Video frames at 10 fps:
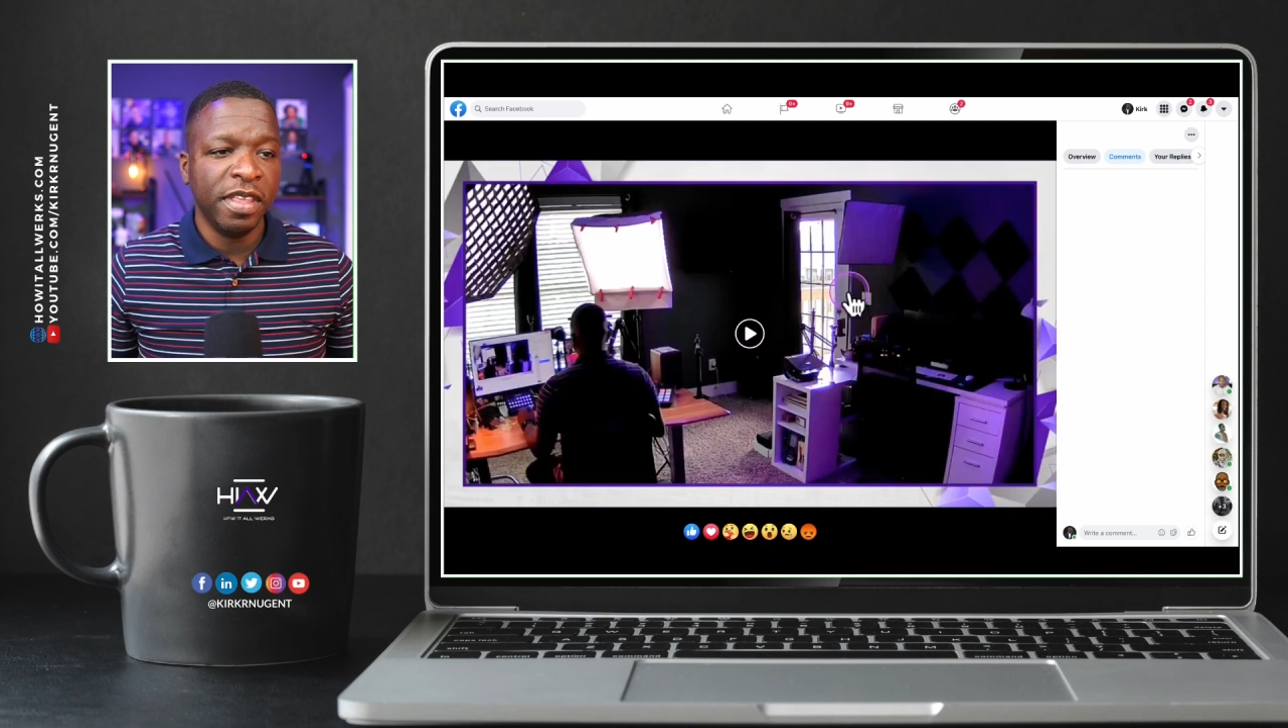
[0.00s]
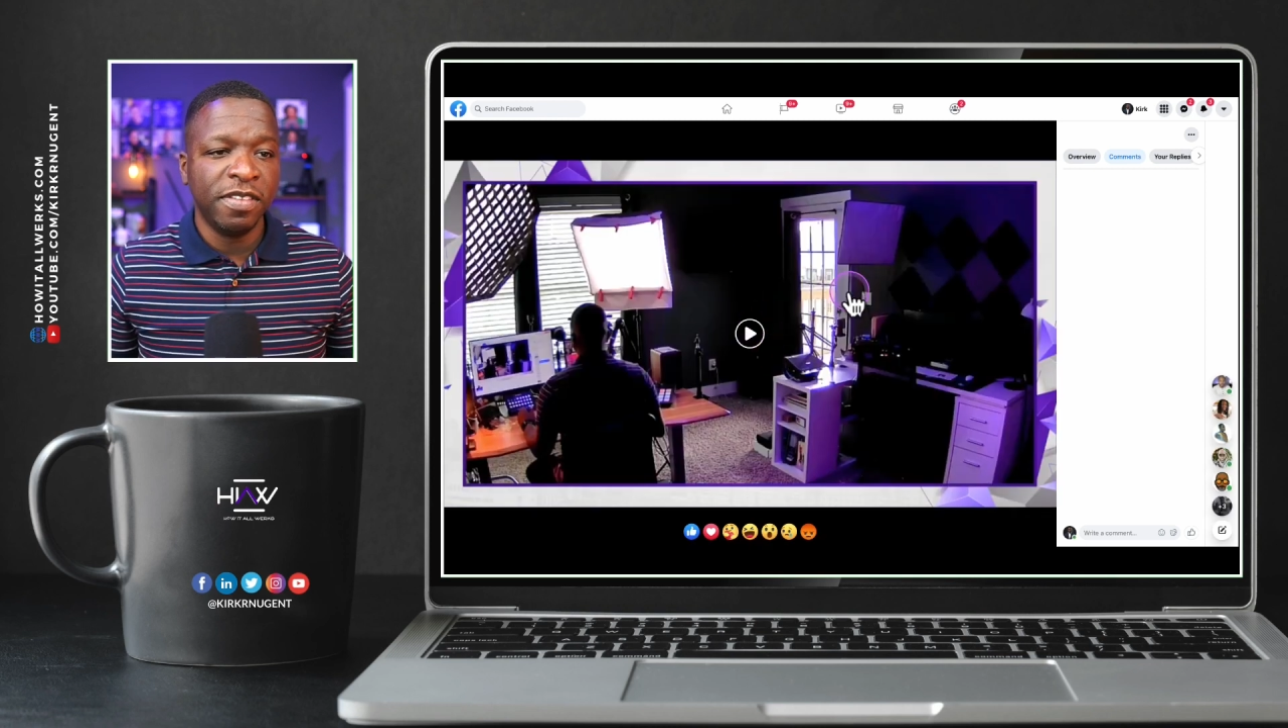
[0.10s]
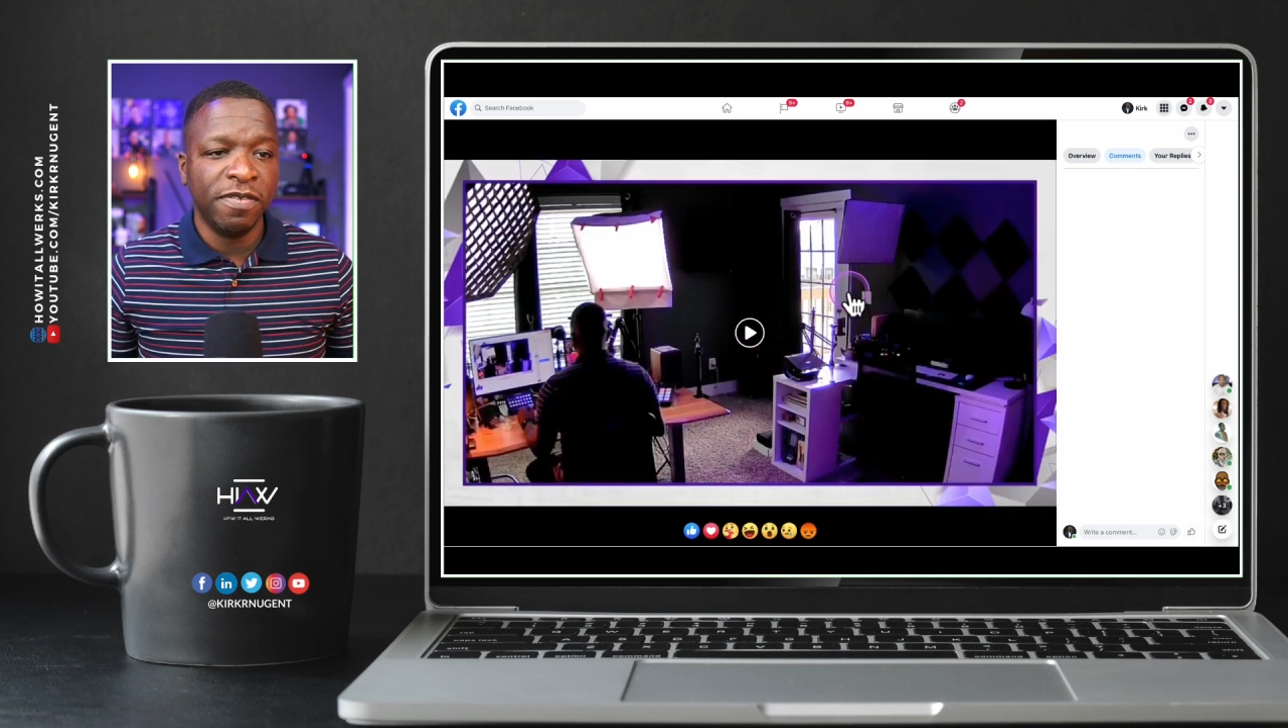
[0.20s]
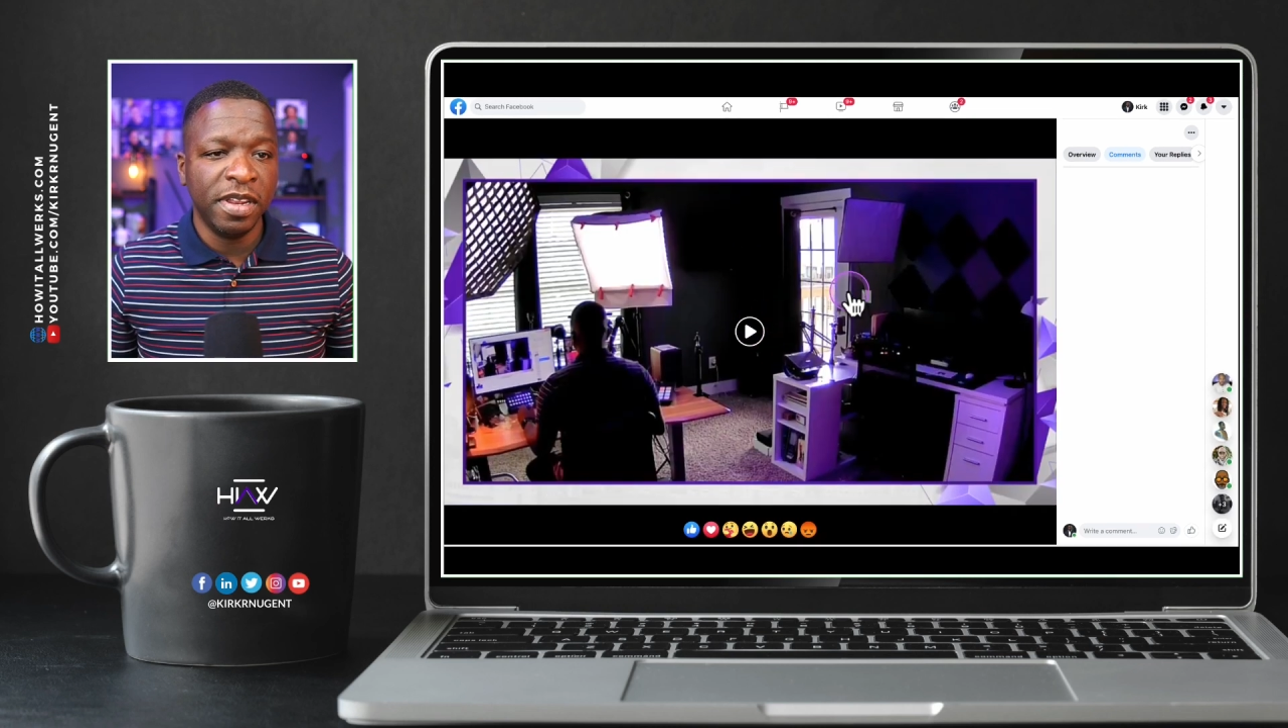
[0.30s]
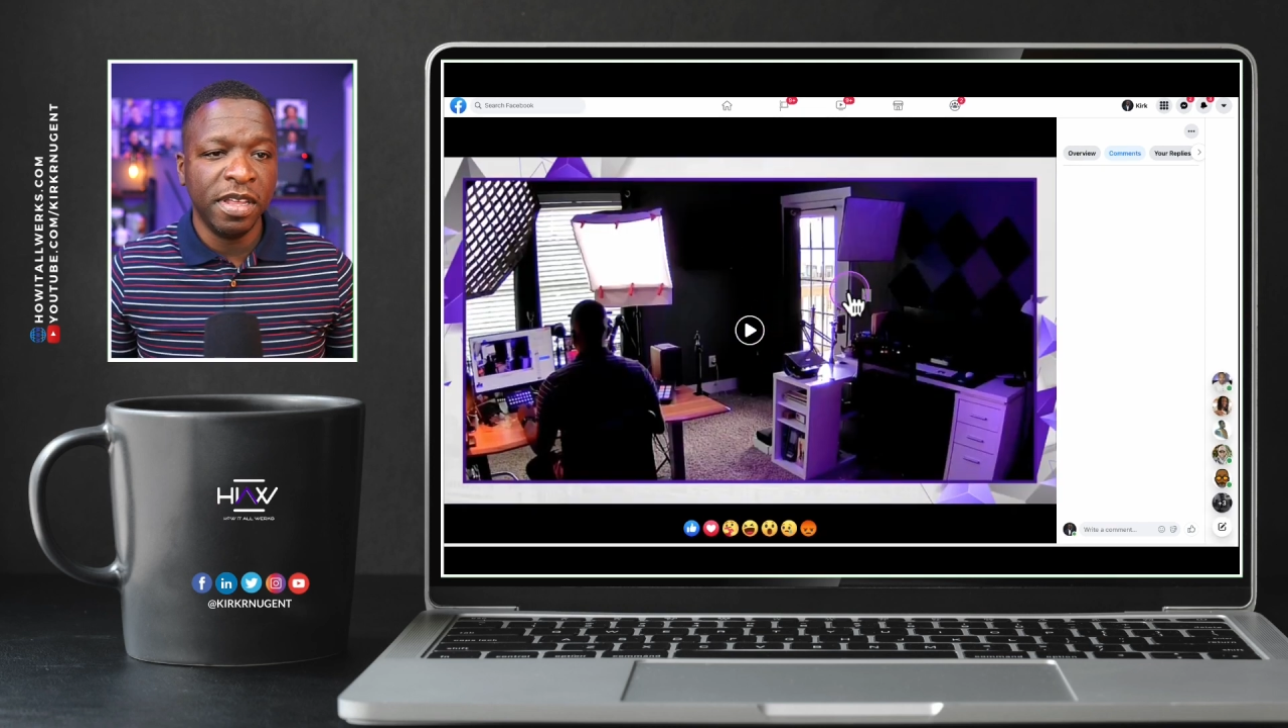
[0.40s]

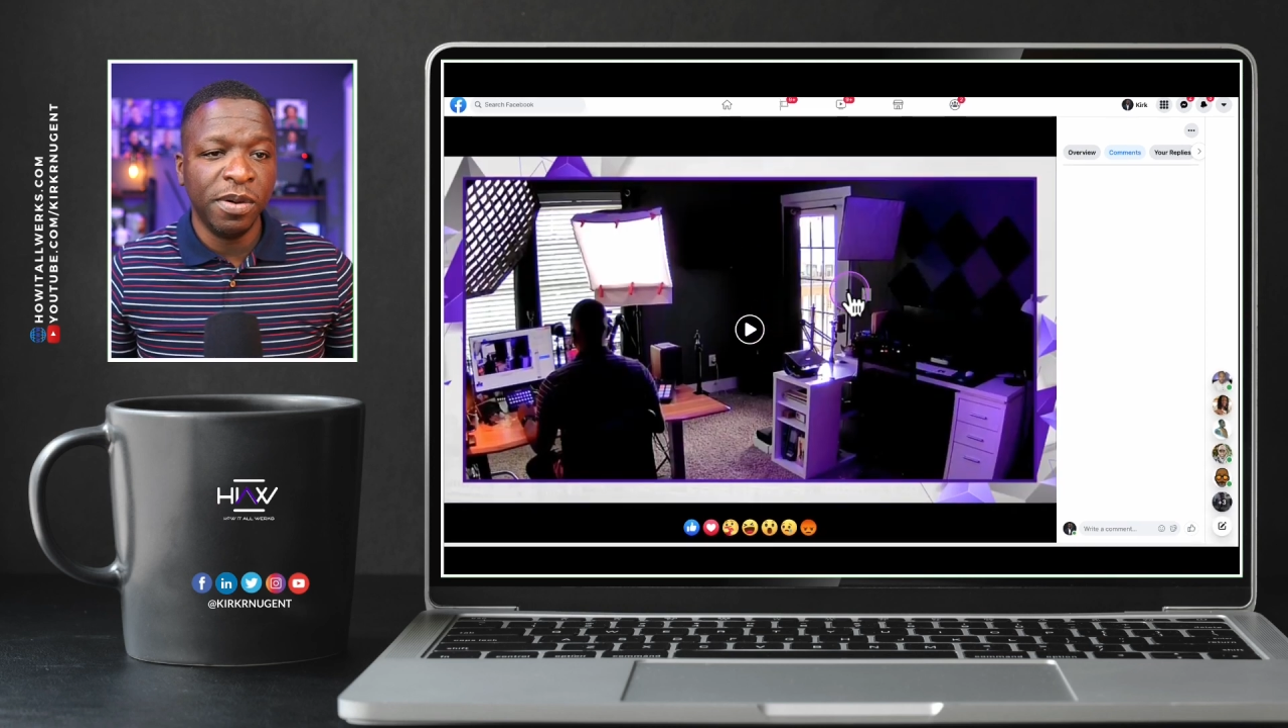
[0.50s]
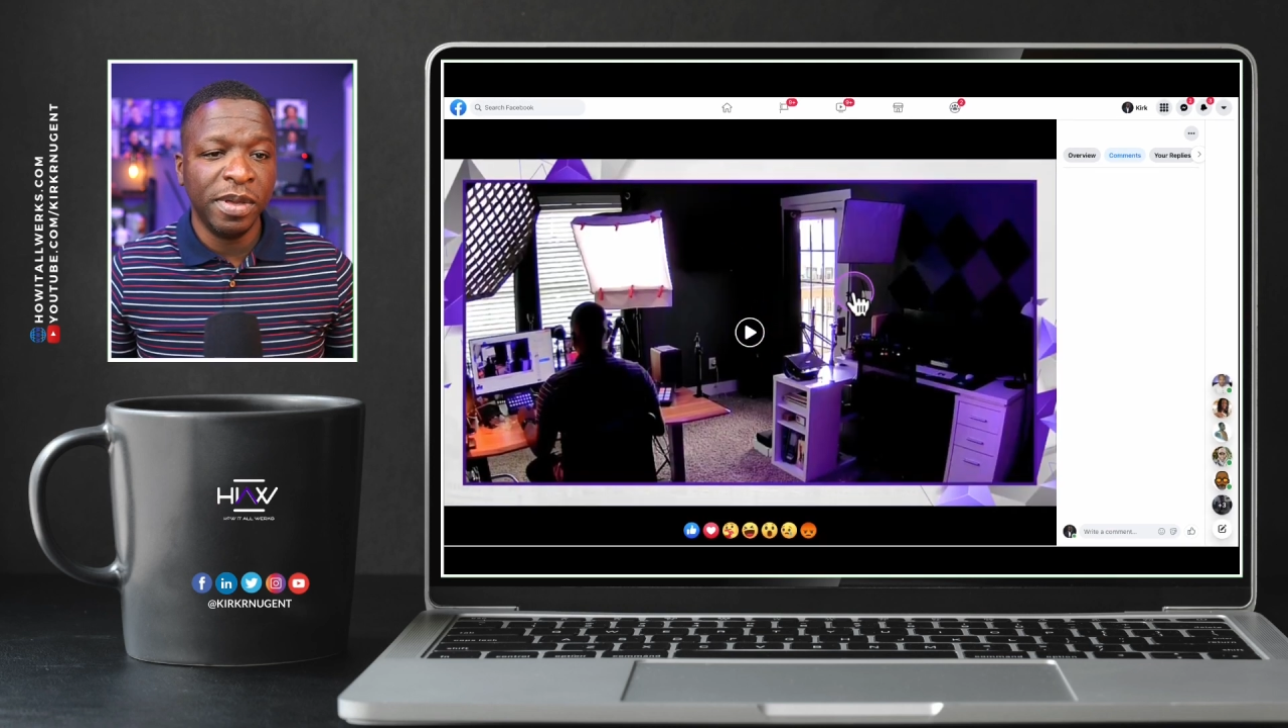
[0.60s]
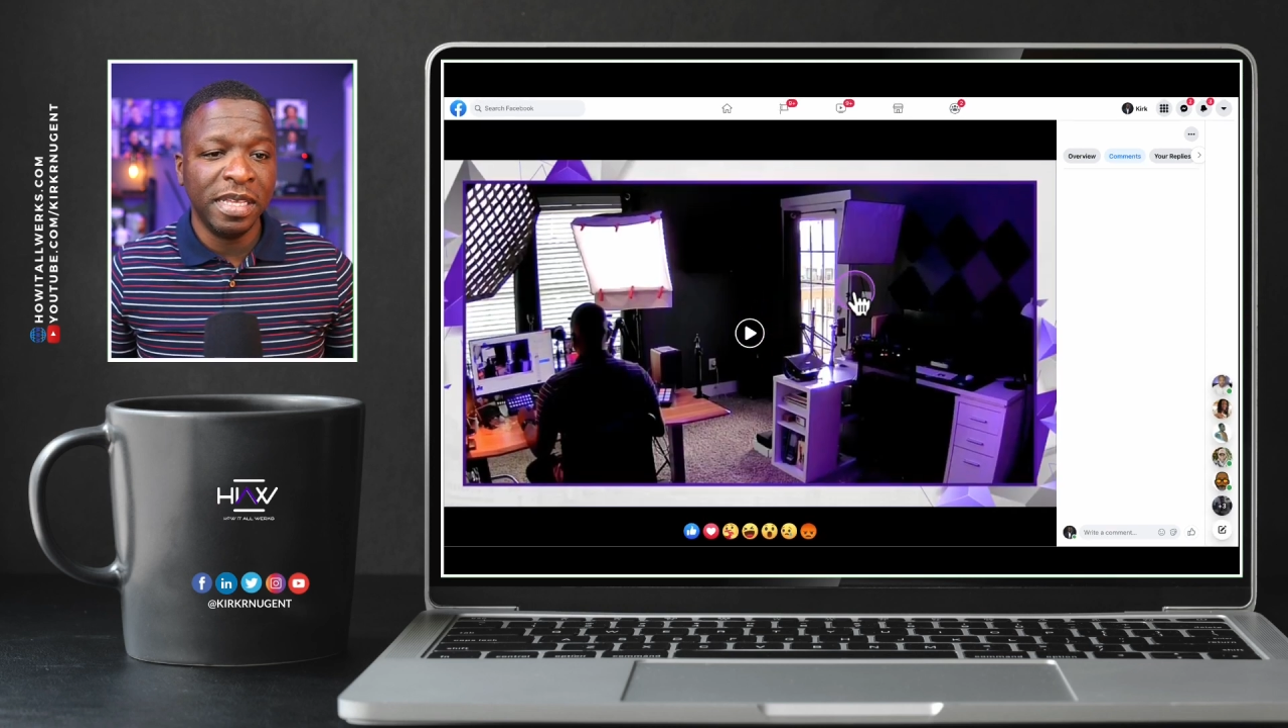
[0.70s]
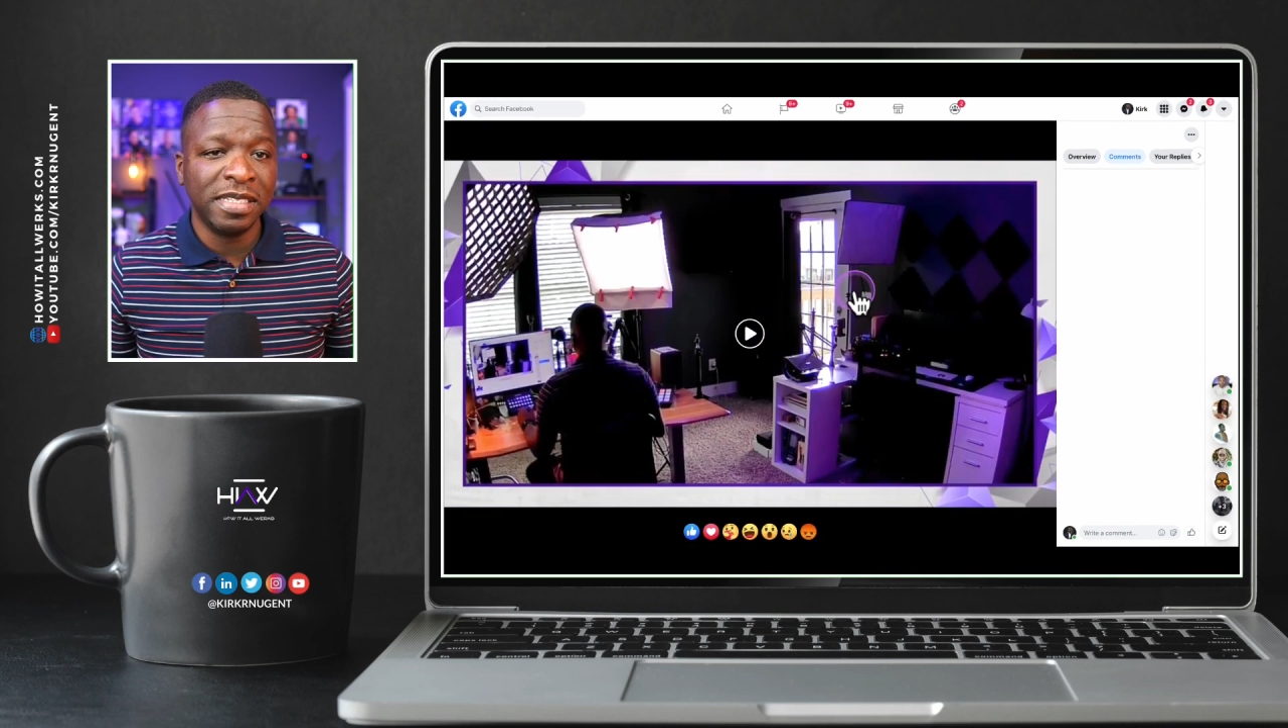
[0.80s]
This video